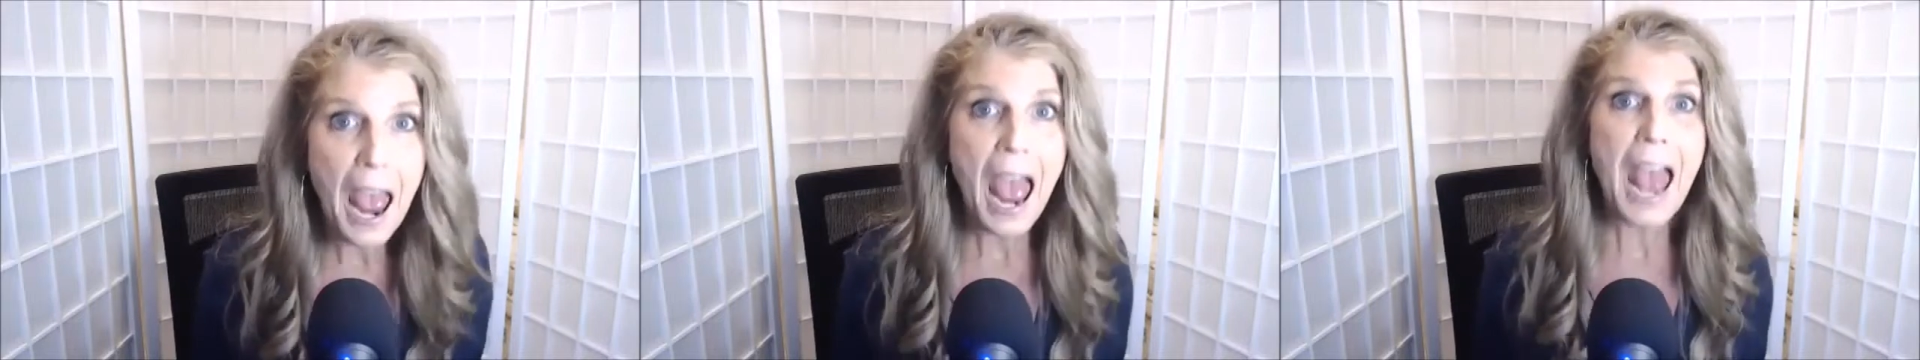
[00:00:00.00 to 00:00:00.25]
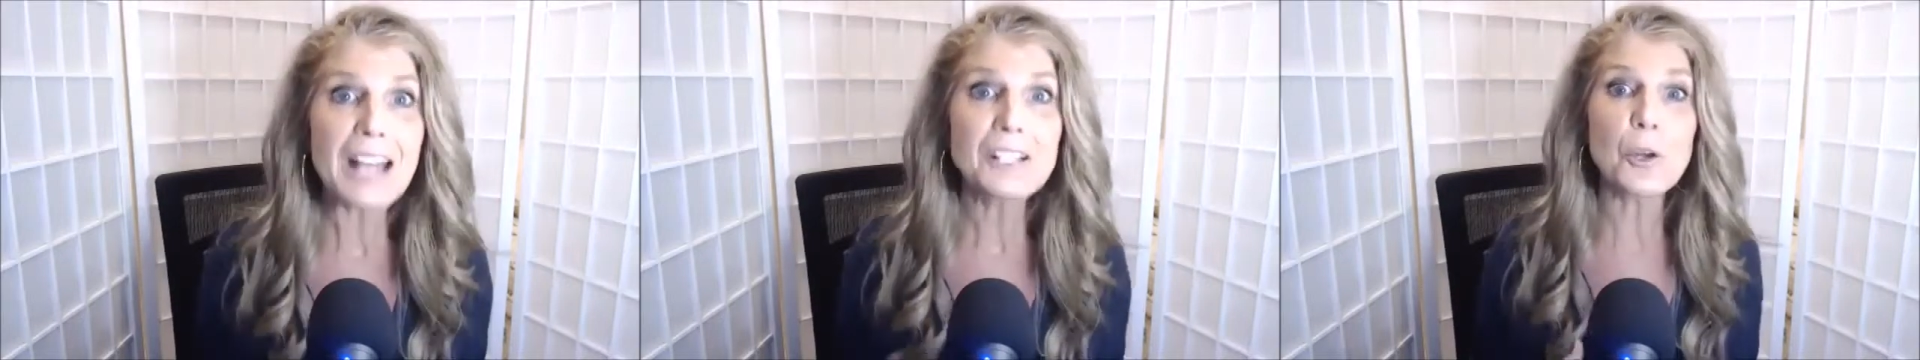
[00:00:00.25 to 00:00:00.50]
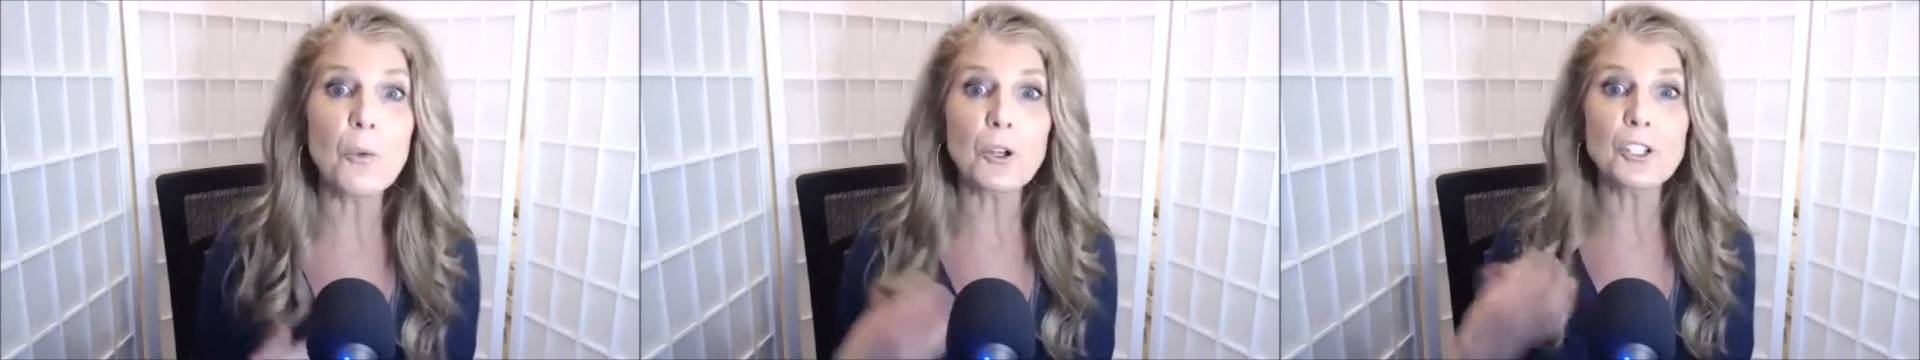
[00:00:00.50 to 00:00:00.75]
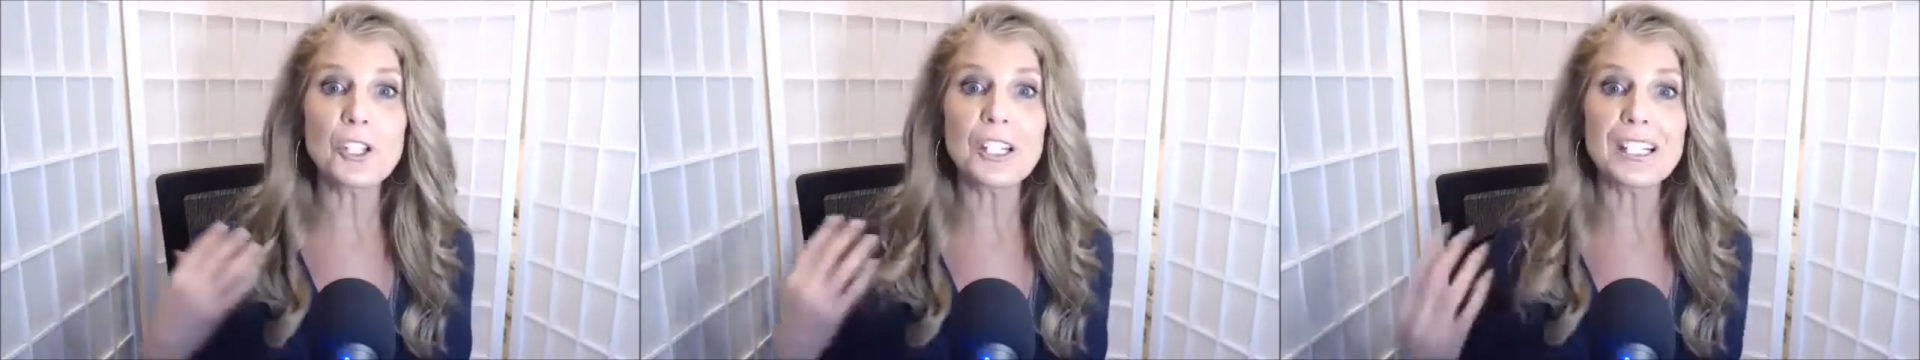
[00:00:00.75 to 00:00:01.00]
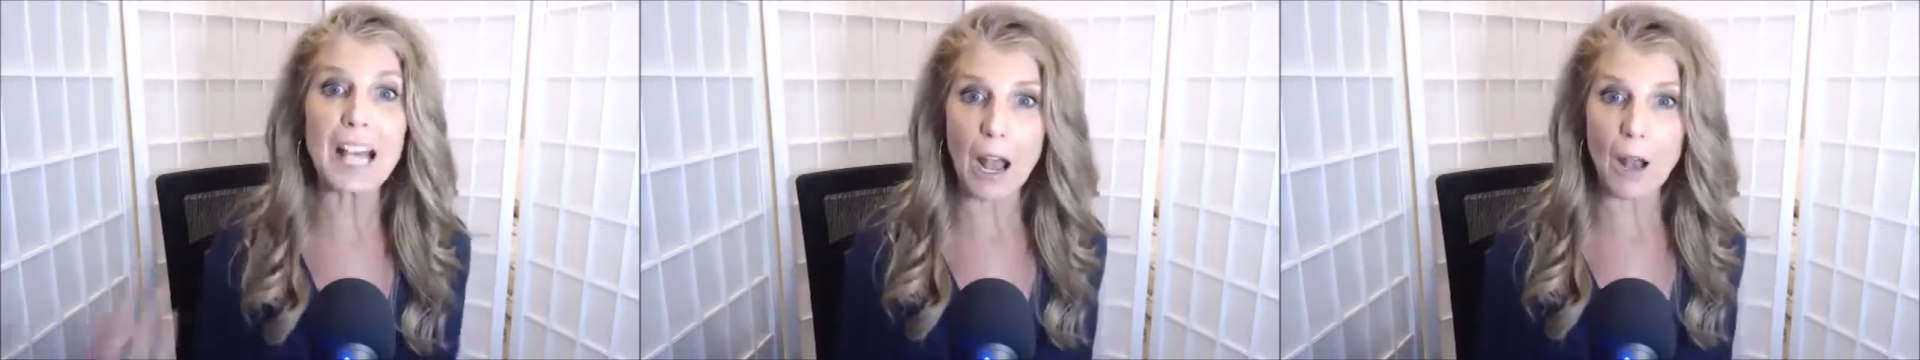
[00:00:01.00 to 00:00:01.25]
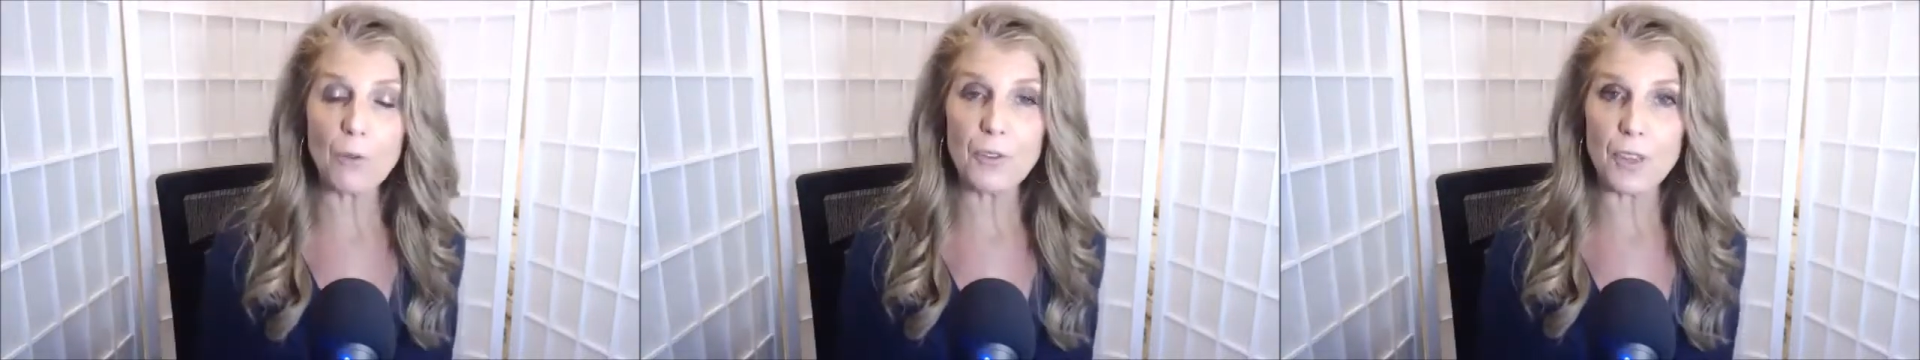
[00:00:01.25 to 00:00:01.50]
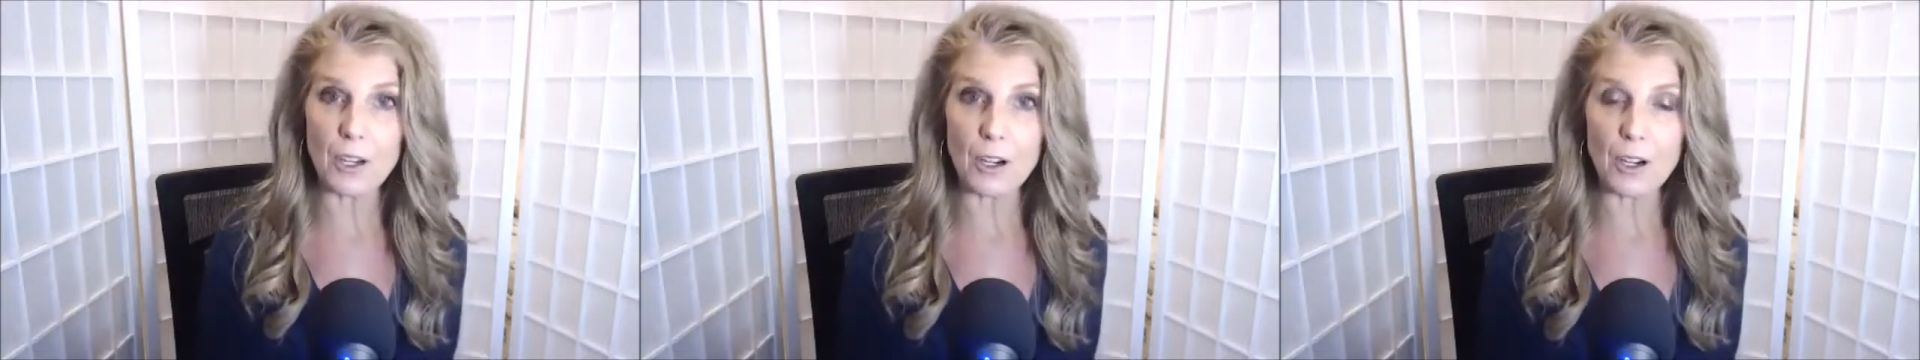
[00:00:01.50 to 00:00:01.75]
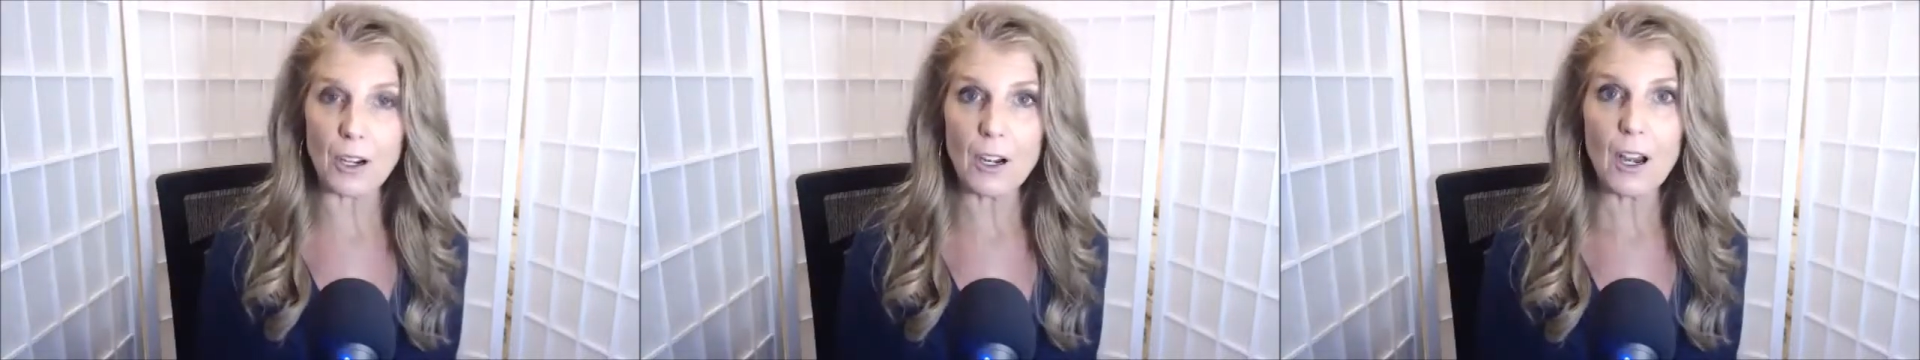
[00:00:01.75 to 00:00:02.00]
And so when she's out
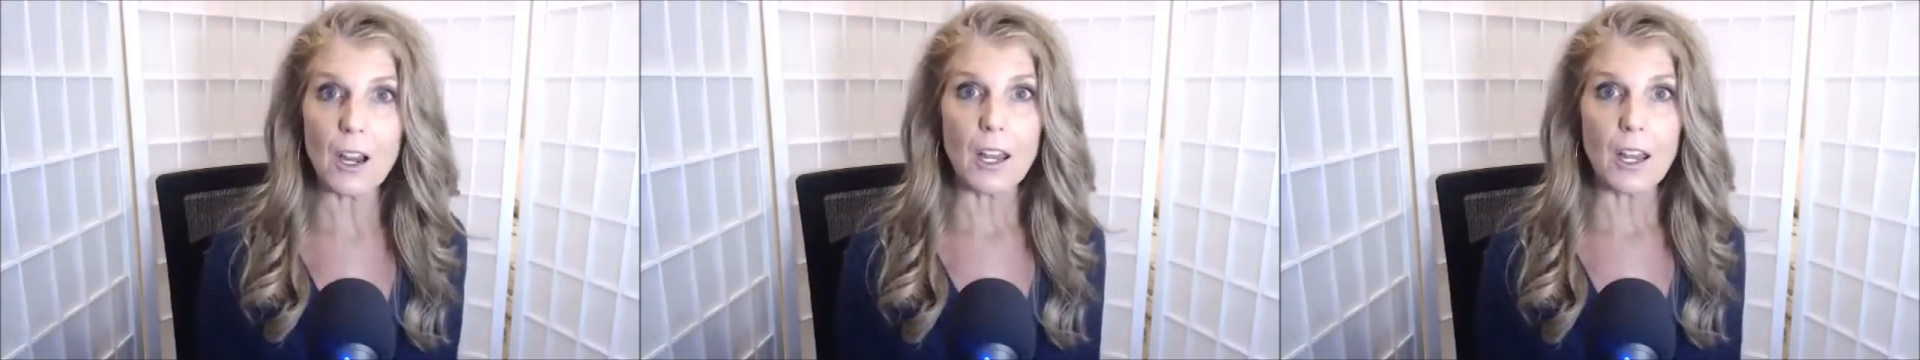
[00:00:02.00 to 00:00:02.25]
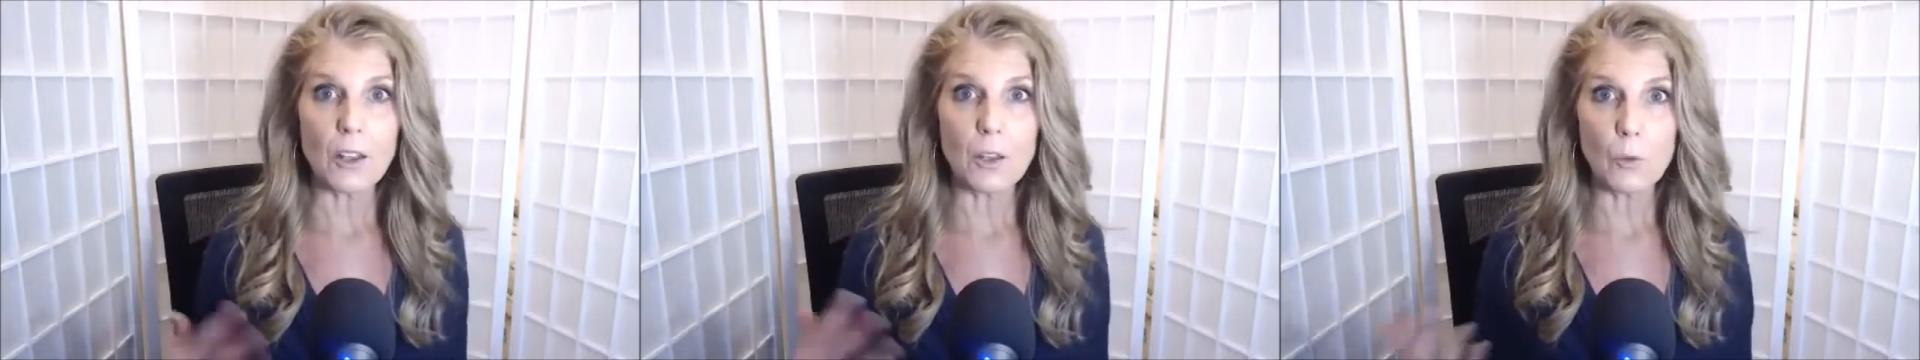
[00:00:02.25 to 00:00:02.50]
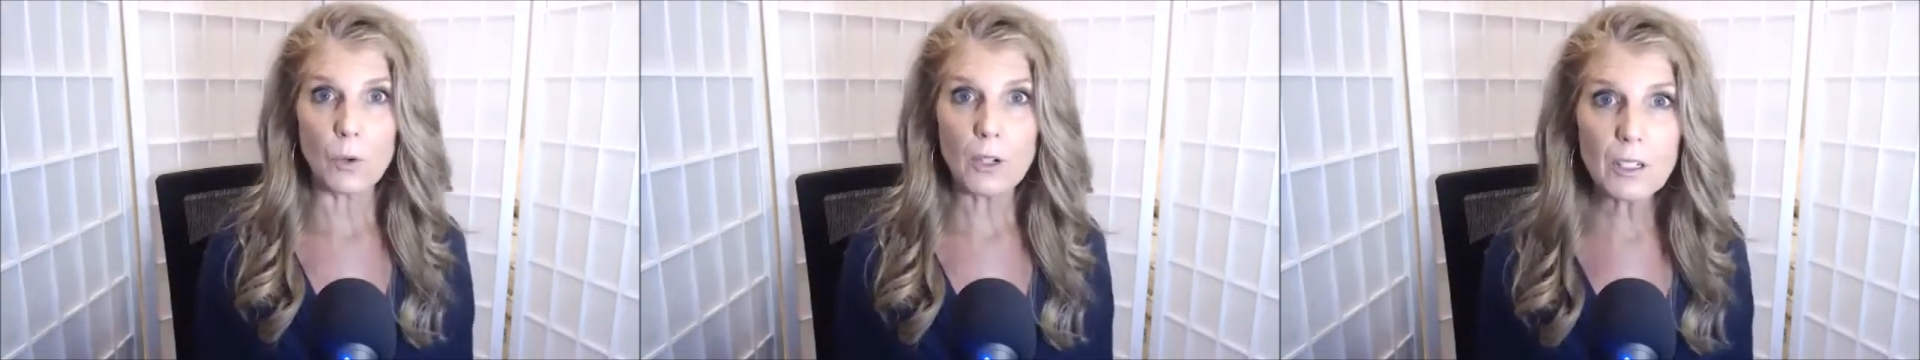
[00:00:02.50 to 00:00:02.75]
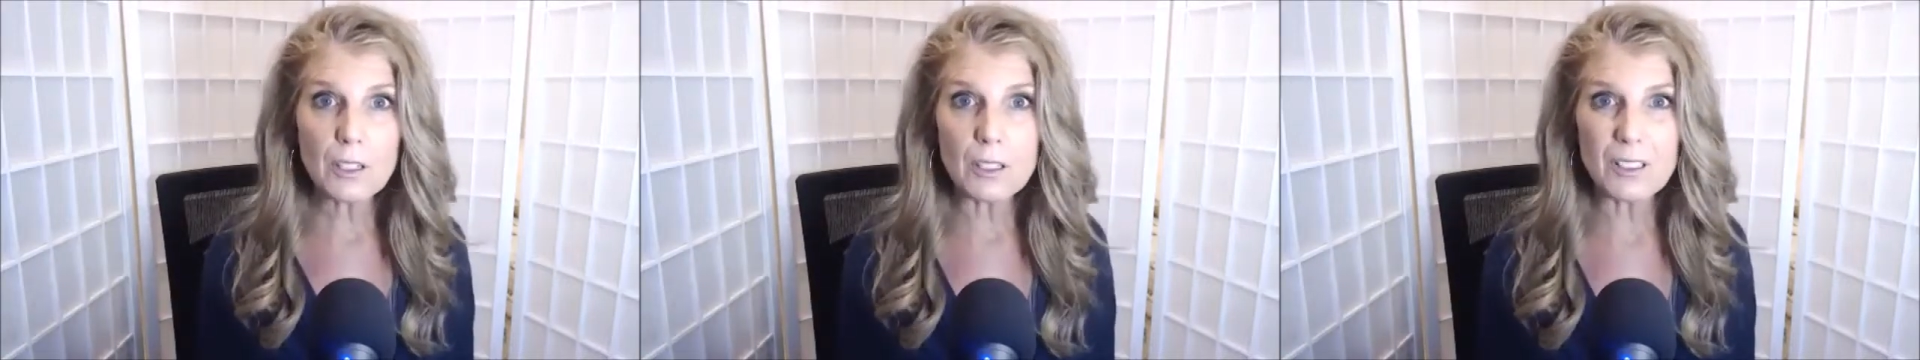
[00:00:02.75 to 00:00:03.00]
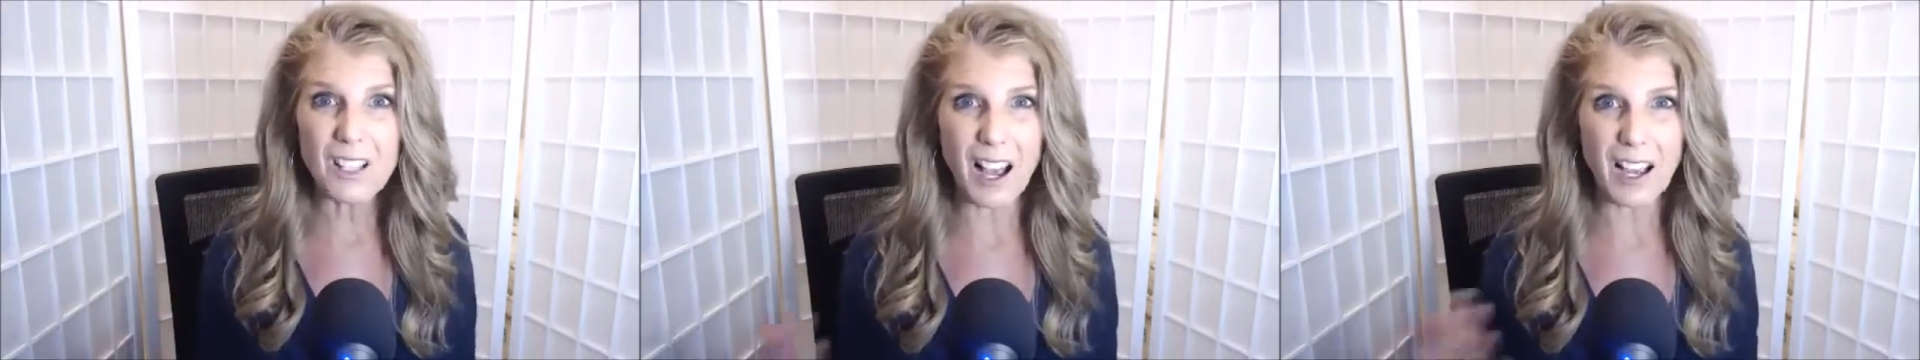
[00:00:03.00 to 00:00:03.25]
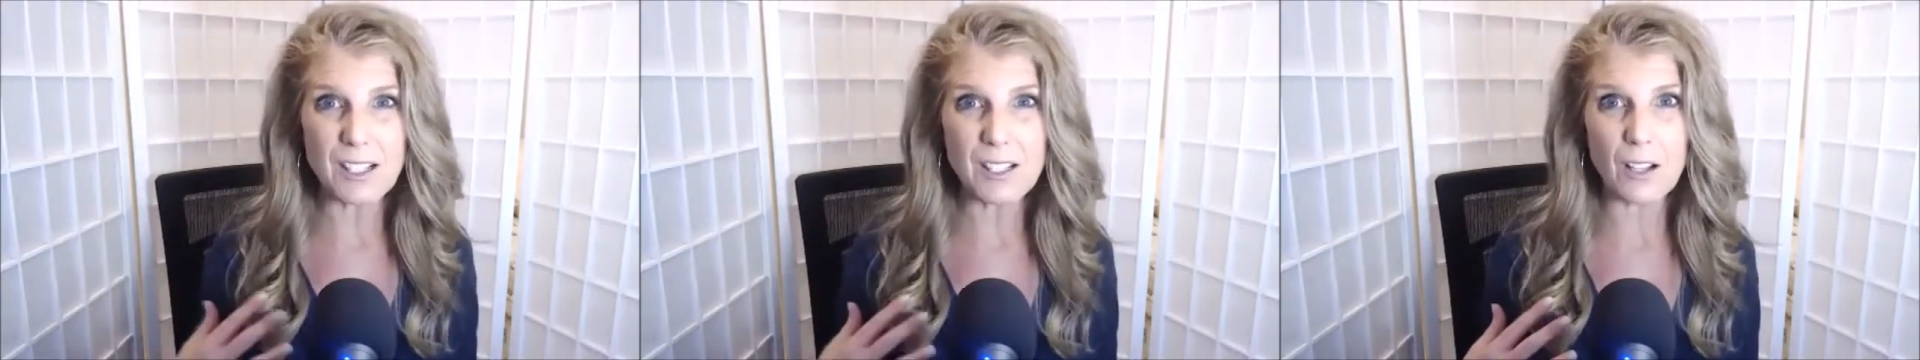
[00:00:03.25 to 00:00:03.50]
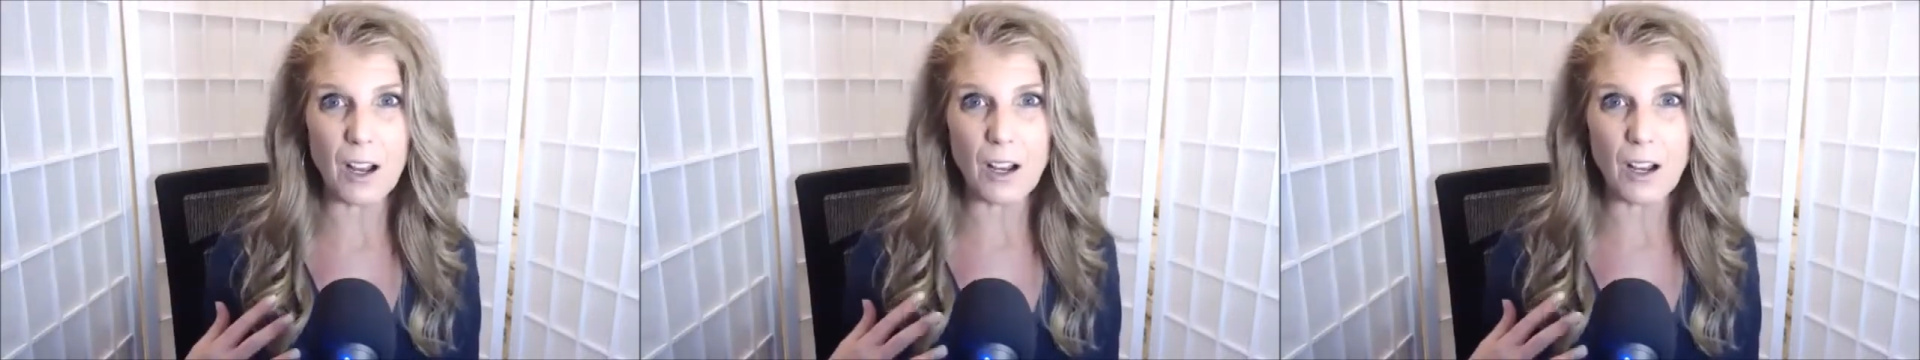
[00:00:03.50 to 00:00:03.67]
there in the world, guys